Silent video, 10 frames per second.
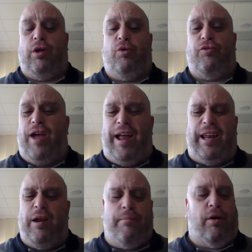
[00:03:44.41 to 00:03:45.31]
You know, there's any
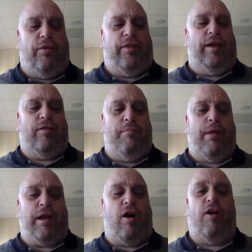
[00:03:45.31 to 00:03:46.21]
number of things that
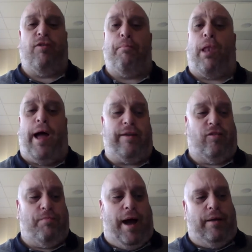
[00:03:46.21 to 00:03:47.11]
might cause a blind
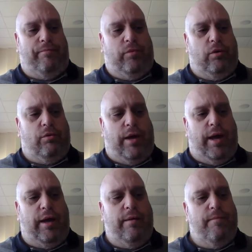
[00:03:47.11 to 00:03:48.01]
spot, okay?